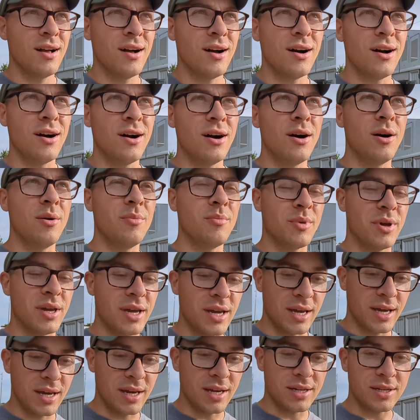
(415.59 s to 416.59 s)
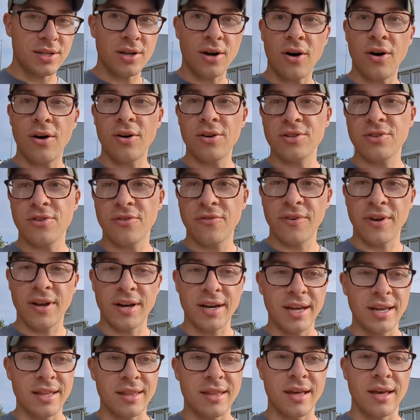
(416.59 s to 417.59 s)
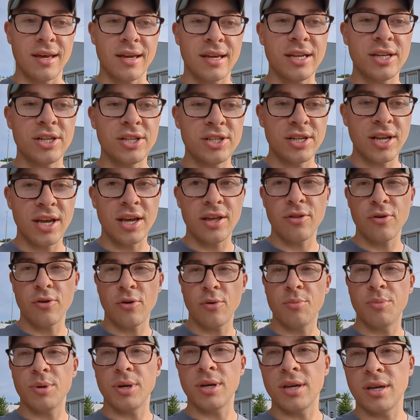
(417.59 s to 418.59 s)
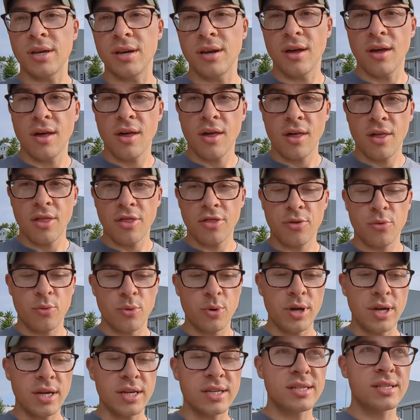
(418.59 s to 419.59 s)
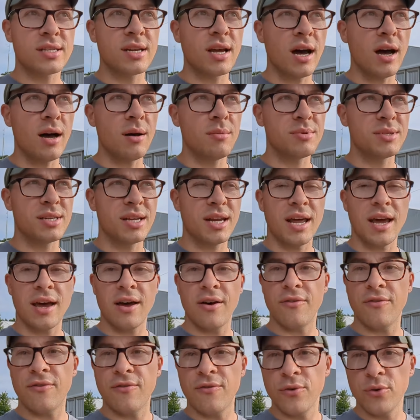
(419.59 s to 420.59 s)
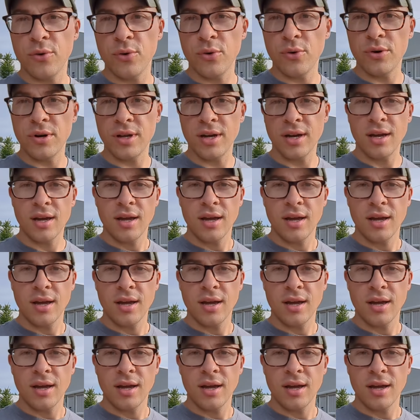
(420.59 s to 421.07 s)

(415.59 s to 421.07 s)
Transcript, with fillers: um, and also found out that each day there will be three stops that have food